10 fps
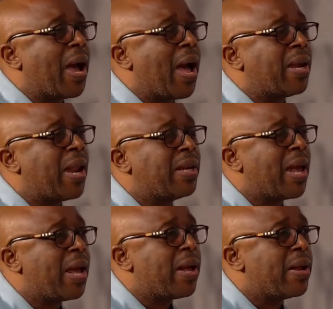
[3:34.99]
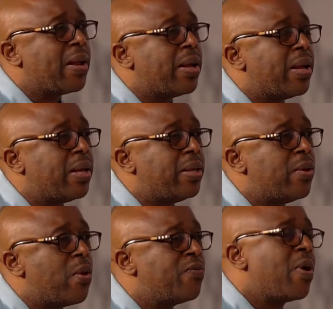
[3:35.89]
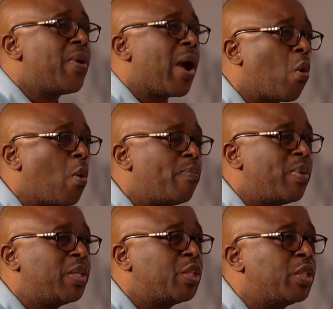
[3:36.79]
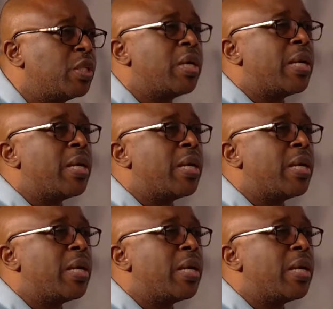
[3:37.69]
another, you know, very accomplished